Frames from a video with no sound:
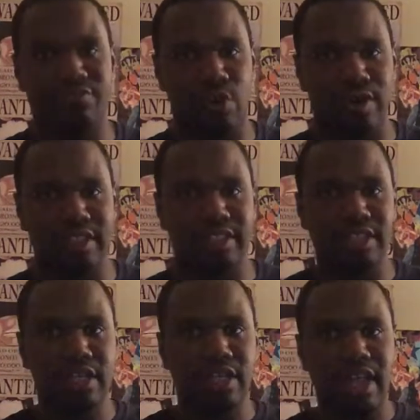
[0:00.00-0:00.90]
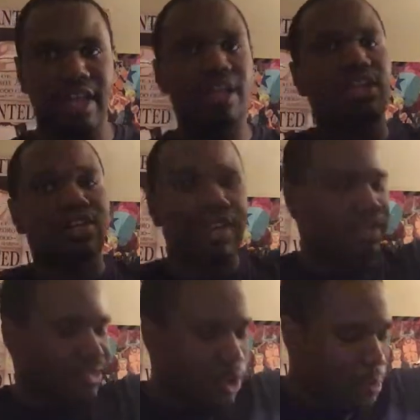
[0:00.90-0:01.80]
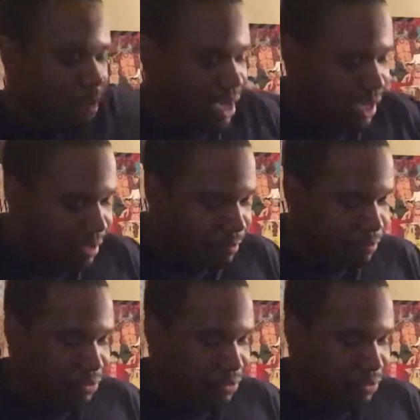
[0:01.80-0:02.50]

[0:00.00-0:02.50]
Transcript: for it. Like, they throw money